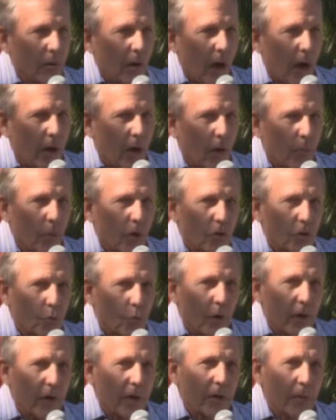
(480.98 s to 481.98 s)
I almost
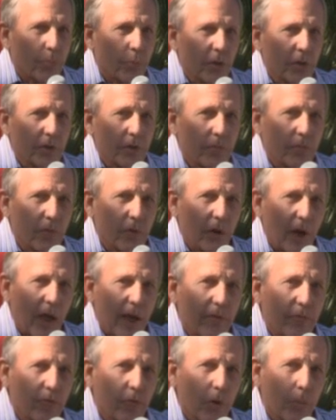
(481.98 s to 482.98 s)
went into prison for
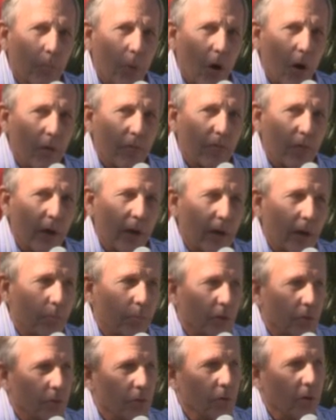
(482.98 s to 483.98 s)
life for a bar fight. I
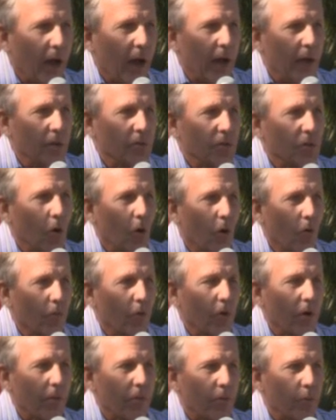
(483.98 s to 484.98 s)
put 2 guys
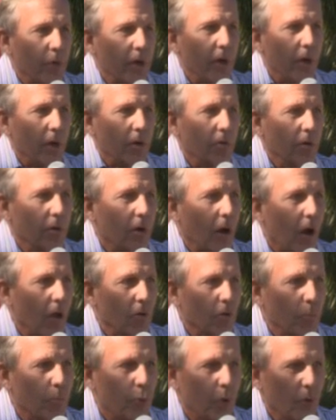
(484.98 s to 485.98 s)
over a
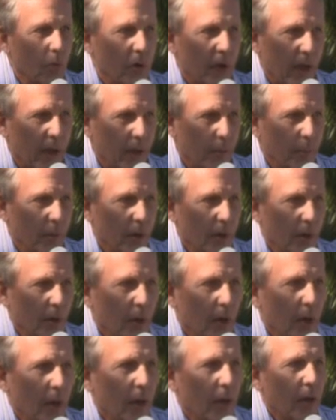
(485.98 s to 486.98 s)
$300 pool
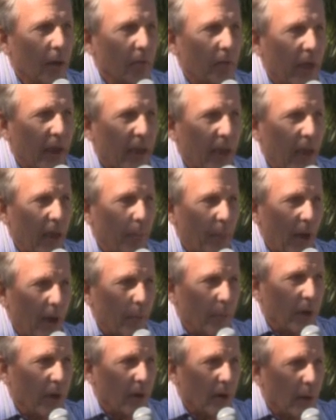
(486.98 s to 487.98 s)
game. They came
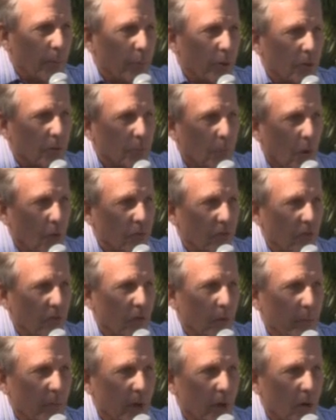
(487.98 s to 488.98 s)
at me and I put both of
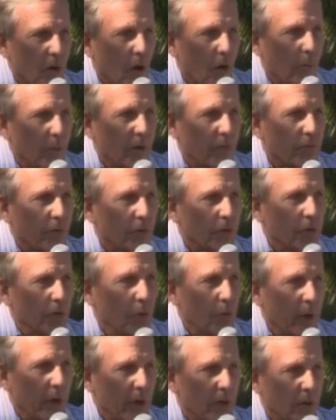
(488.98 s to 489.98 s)
them in a coma for
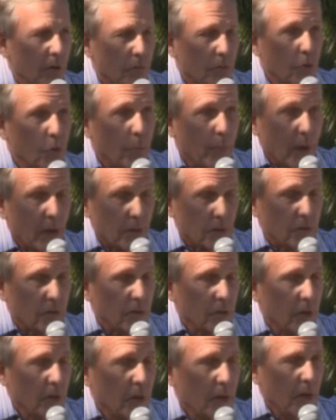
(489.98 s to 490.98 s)
2 months.
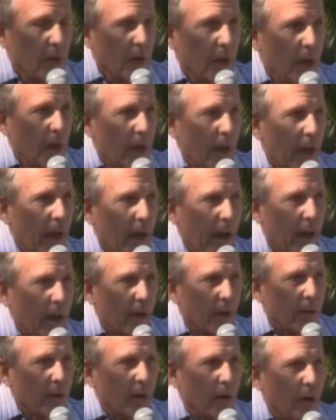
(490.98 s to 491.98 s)

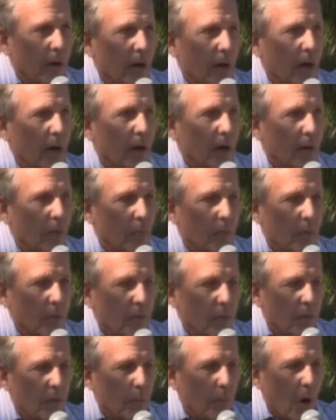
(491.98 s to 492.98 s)
And
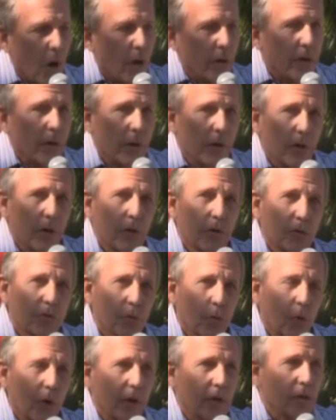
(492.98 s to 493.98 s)
the bartender is the
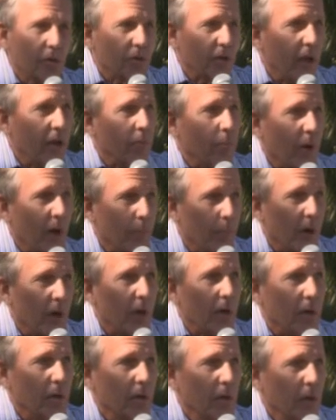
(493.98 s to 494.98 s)
one that saved my butt.